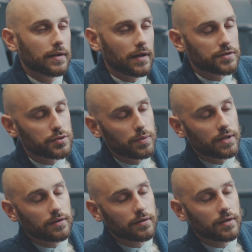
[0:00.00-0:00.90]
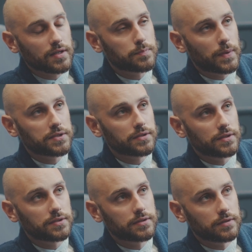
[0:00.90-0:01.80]
And so we had a
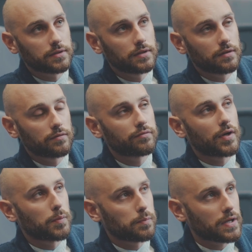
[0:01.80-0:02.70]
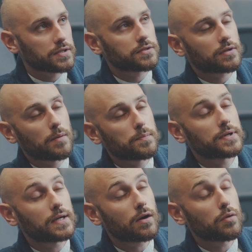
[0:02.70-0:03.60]
specialist fibroplaster
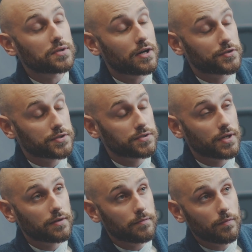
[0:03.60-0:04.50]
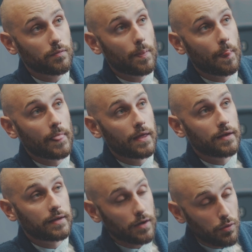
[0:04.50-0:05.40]
company called Artisan
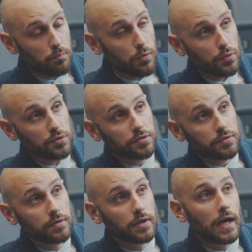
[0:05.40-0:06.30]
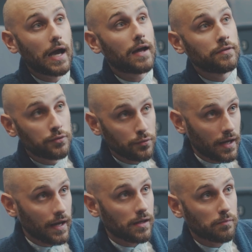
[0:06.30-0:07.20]
get on board and do
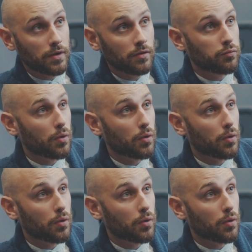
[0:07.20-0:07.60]
that element of